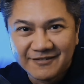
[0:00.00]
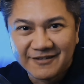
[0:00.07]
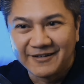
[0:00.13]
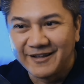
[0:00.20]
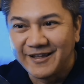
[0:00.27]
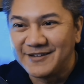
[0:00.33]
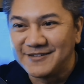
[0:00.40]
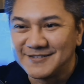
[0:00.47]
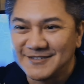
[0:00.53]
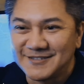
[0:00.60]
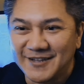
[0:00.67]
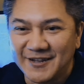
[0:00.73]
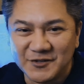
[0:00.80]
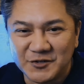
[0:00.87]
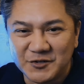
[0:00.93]
lens
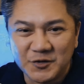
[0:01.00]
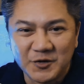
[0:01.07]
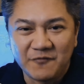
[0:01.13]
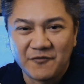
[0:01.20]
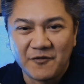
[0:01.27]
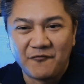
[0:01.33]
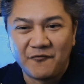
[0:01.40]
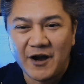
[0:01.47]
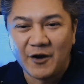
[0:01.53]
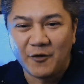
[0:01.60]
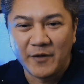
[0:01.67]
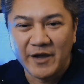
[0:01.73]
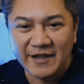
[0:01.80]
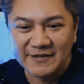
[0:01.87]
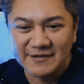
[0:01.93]
and shooting from far
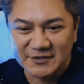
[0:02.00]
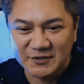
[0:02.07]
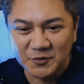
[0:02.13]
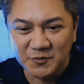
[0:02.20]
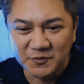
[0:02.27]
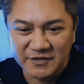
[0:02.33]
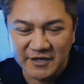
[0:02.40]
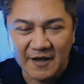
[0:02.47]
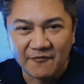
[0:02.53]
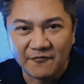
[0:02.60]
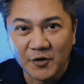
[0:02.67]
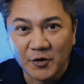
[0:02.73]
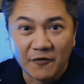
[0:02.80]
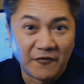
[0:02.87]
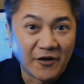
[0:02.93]
away just to take a
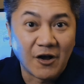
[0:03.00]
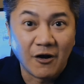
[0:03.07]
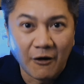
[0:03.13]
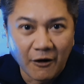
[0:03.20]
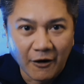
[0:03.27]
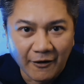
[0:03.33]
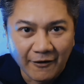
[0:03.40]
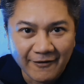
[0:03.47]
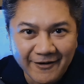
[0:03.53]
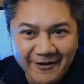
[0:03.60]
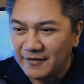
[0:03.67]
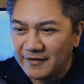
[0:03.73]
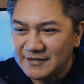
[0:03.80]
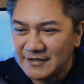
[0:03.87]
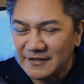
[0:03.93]
photo of a car.
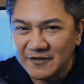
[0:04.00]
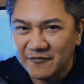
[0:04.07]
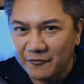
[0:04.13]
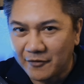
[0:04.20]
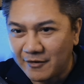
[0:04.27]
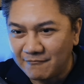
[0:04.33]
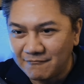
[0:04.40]
It's a different